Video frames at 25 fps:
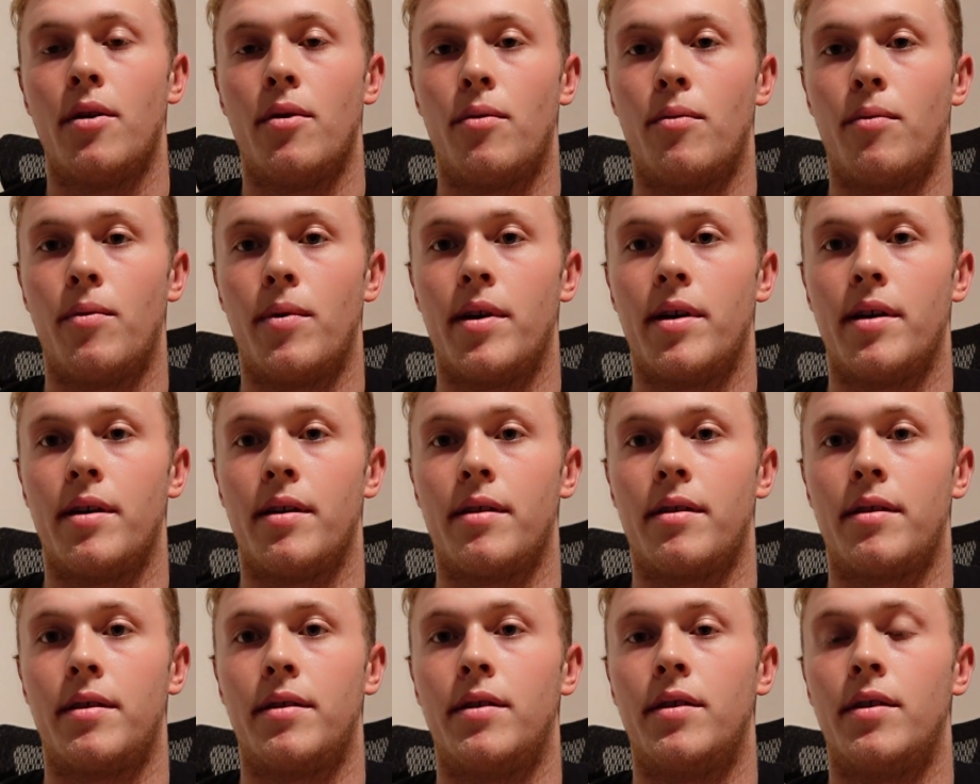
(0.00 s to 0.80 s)

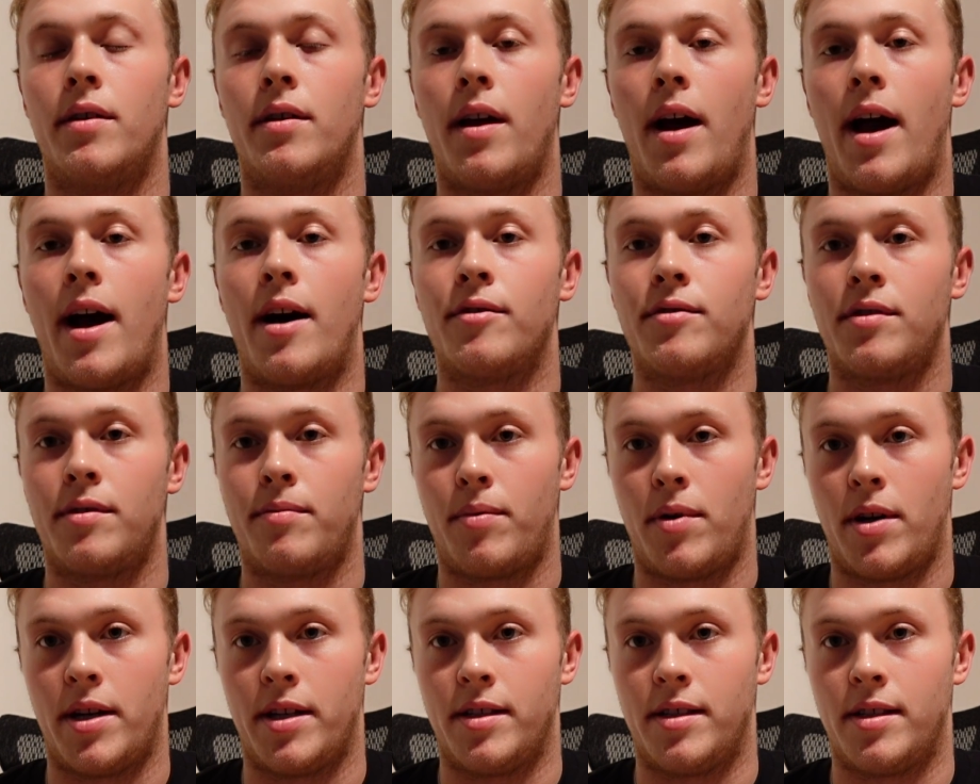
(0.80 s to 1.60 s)
with house
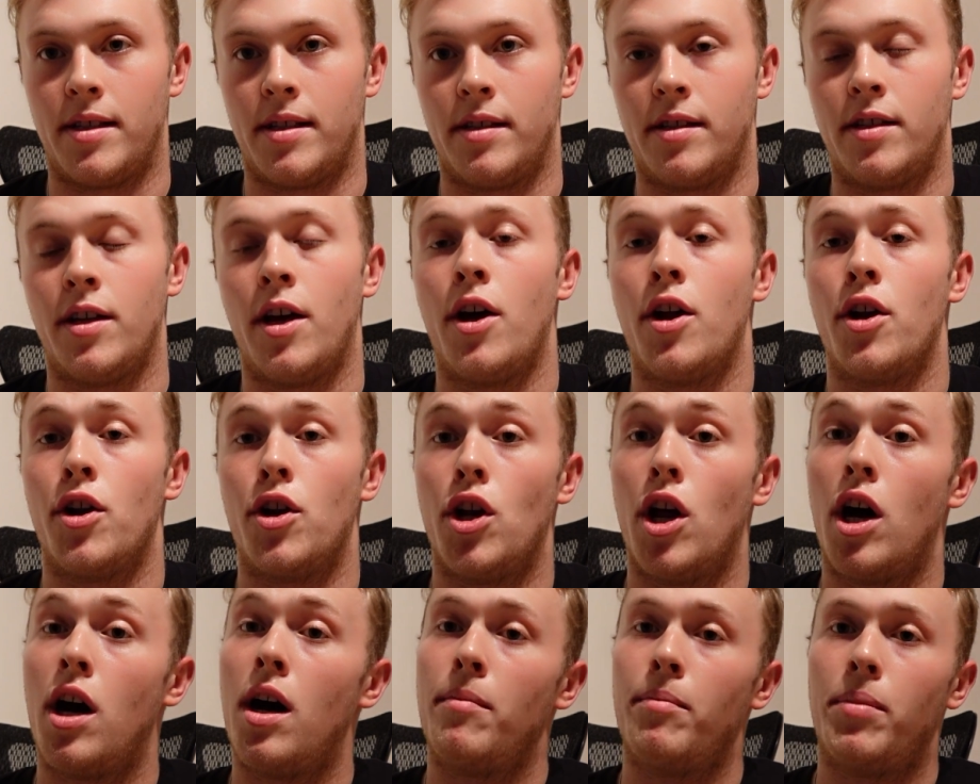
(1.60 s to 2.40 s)
prices
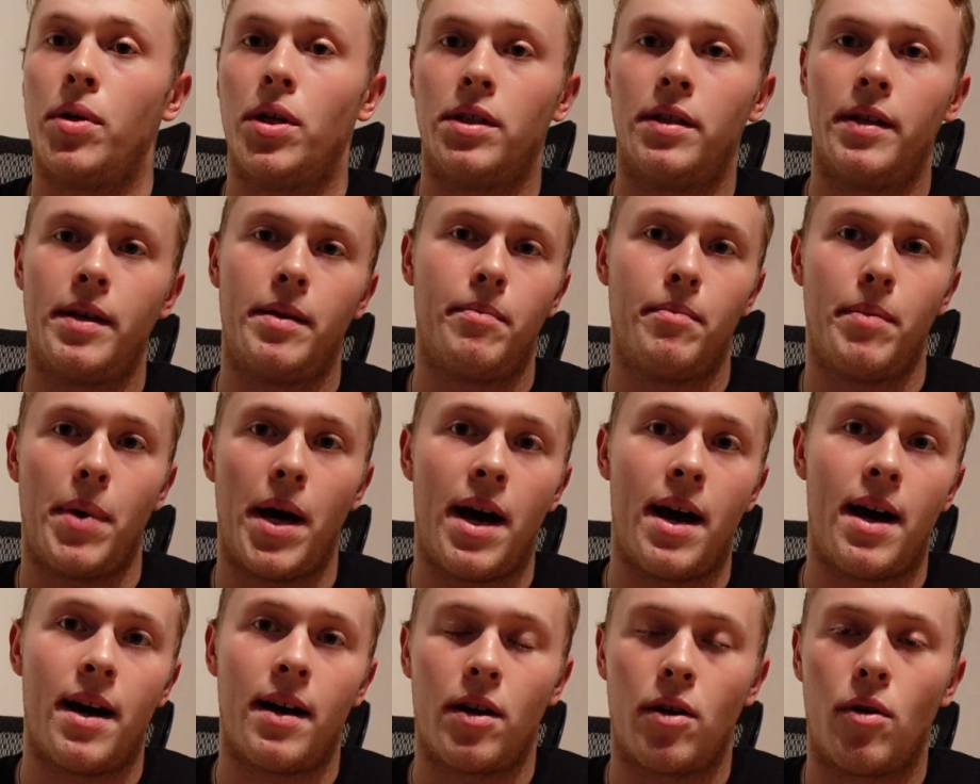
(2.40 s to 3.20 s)
not pulling
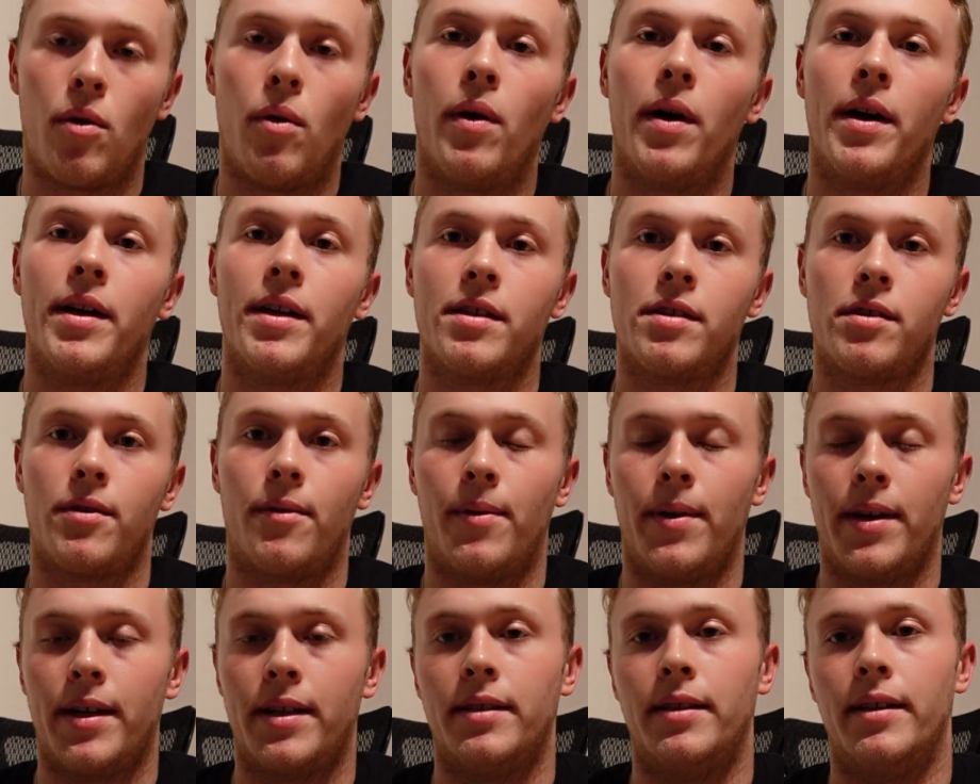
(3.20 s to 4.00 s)
back quite as
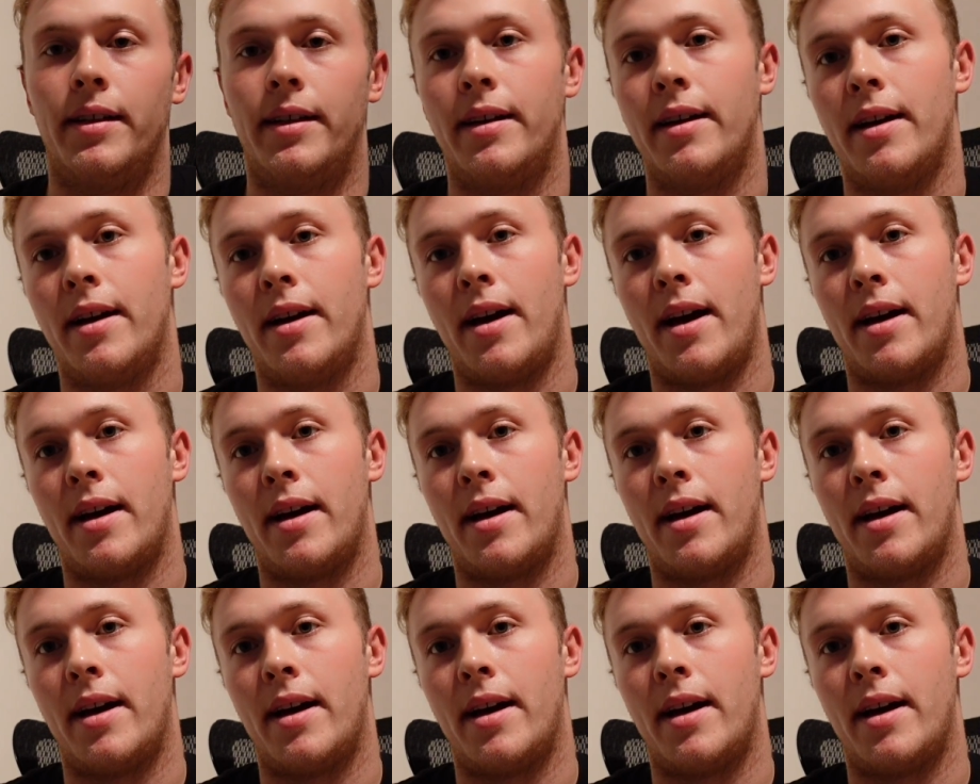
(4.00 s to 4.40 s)
quickly